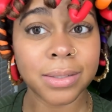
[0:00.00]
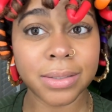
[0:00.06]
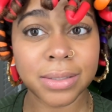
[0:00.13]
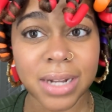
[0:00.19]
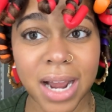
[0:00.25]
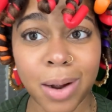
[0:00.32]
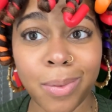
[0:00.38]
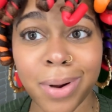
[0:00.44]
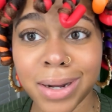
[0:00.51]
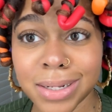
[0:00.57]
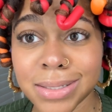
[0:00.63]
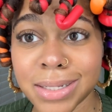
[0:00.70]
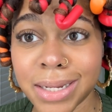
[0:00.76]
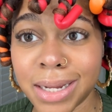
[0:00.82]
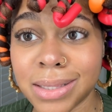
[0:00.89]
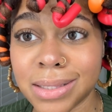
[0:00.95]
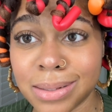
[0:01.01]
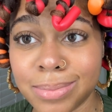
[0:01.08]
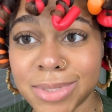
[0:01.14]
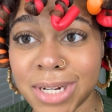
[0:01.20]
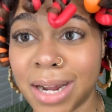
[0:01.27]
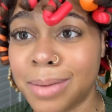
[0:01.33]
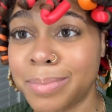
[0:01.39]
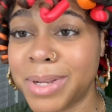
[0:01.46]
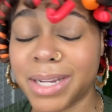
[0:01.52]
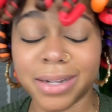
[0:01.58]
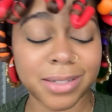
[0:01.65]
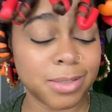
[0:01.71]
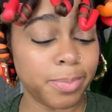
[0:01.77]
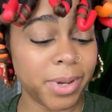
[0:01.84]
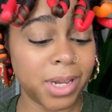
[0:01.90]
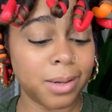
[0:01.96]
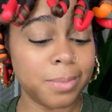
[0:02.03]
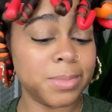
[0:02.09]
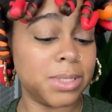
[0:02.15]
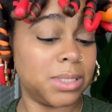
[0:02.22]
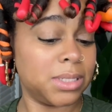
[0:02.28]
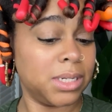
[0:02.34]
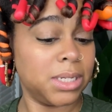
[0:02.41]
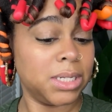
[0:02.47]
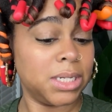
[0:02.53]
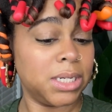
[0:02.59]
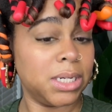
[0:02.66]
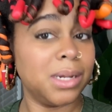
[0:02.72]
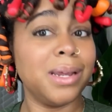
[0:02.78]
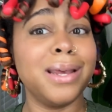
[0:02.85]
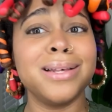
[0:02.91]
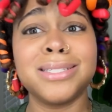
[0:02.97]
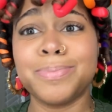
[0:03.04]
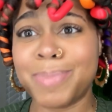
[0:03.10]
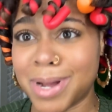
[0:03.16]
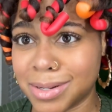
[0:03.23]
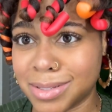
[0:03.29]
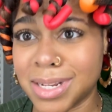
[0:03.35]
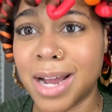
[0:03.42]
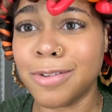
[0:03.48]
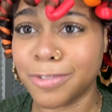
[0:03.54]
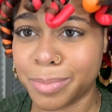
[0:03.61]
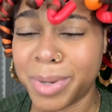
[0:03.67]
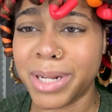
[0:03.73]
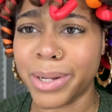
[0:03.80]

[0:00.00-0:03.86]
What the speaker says: Now we're gonna take them down because babes, it's about time for me to